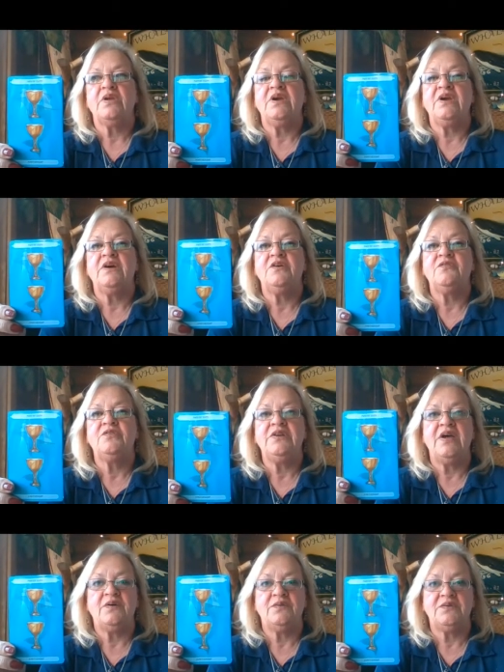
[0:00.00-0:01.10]
Every
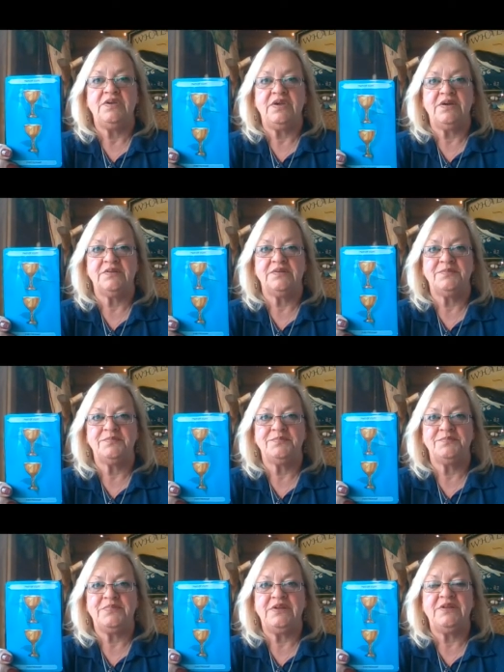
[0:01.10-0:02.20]
now and again,
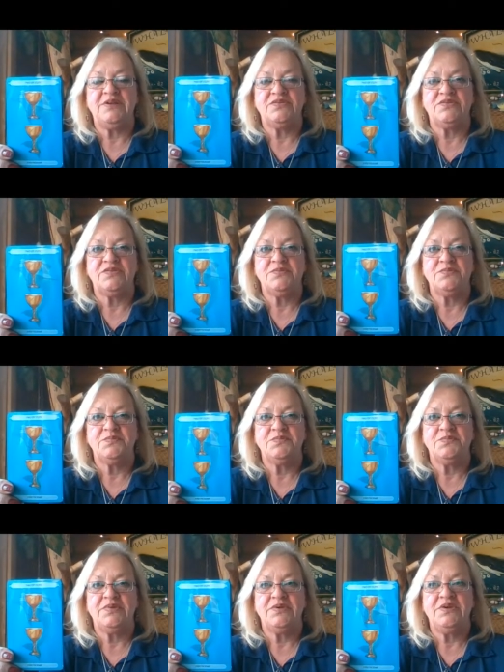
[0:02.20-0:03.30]
it is.
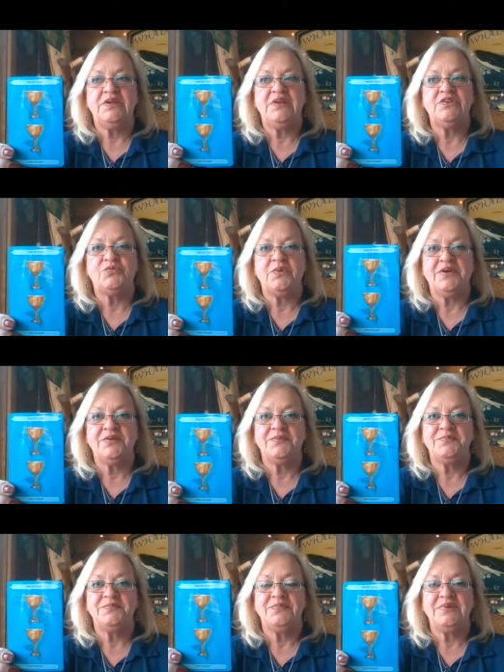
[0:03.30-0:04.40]
It is real.
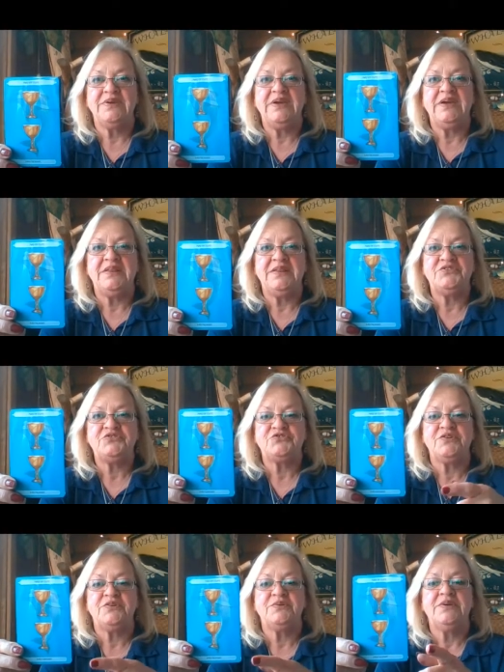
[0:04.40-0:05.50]
And it is
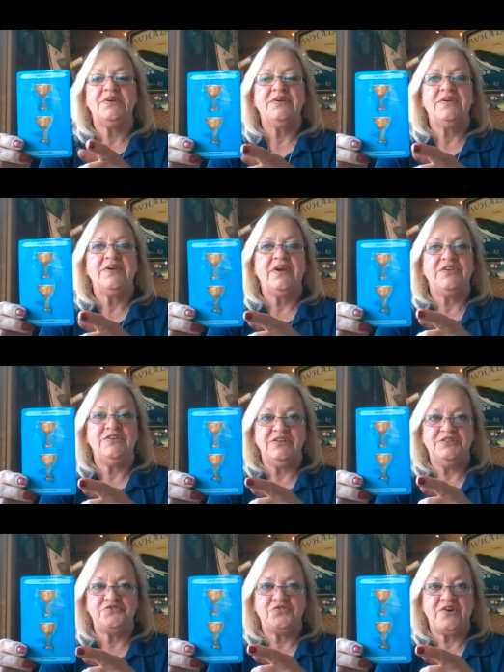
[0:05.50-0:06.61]
true. And you
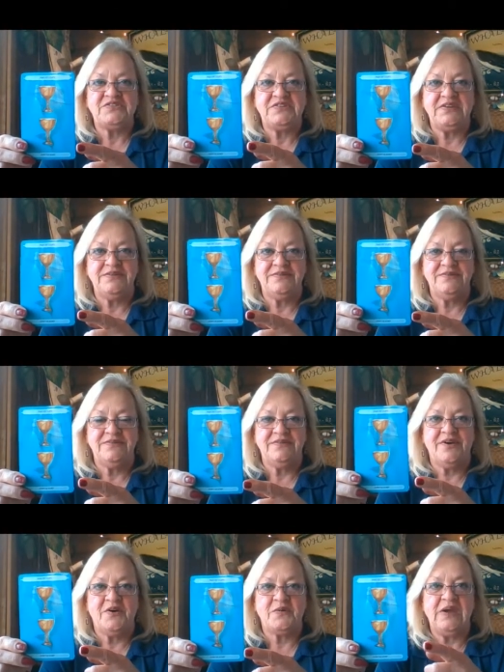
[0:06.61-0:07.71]
need to trust it.
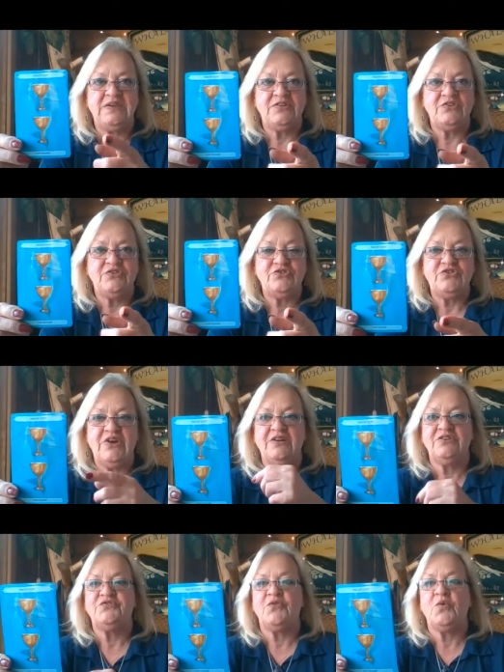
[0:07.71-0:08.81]
All right, there's your
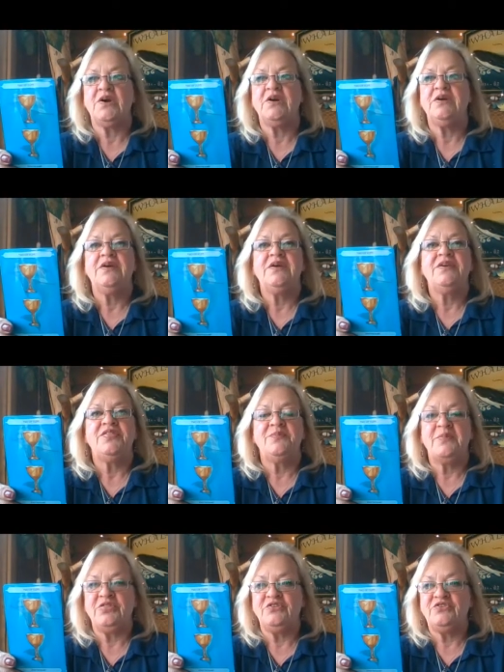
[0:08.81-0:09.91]
challenge for the
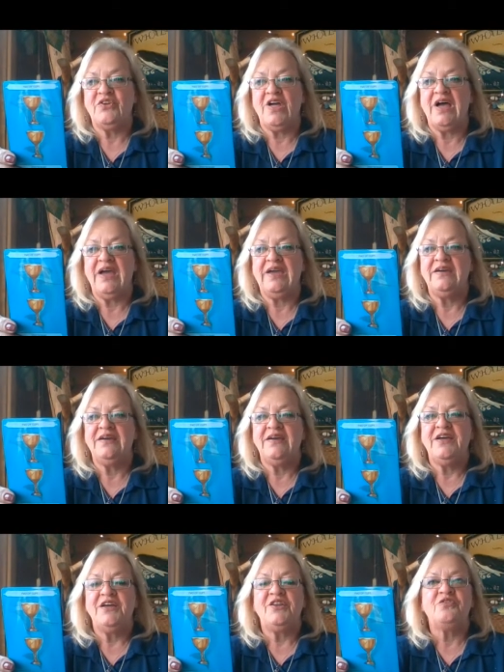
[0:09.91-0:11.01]
month of July.
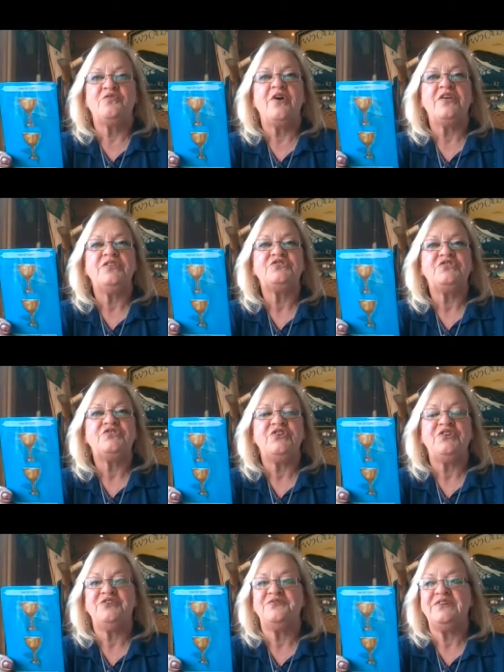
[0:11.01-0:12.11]
Look for others to share
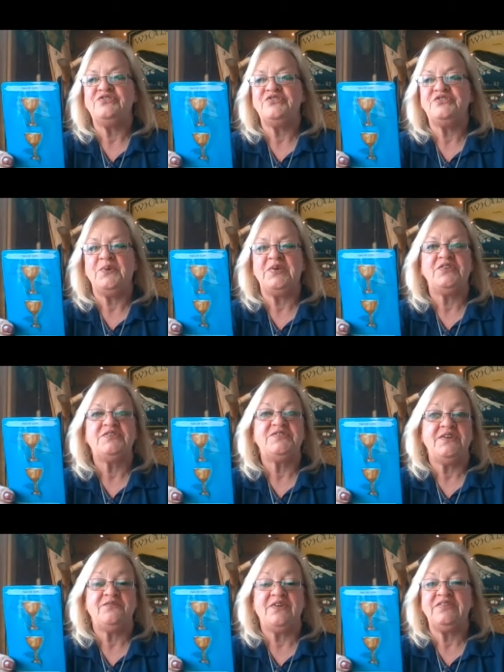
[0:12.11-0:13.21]
your visions with, as the
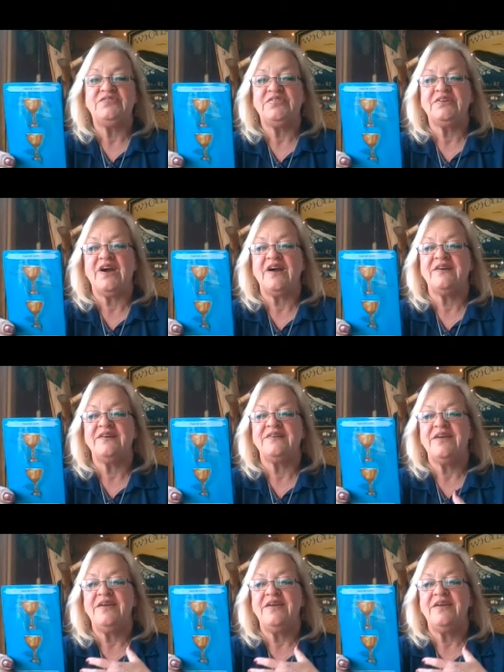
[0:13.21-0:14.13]
advice of the card,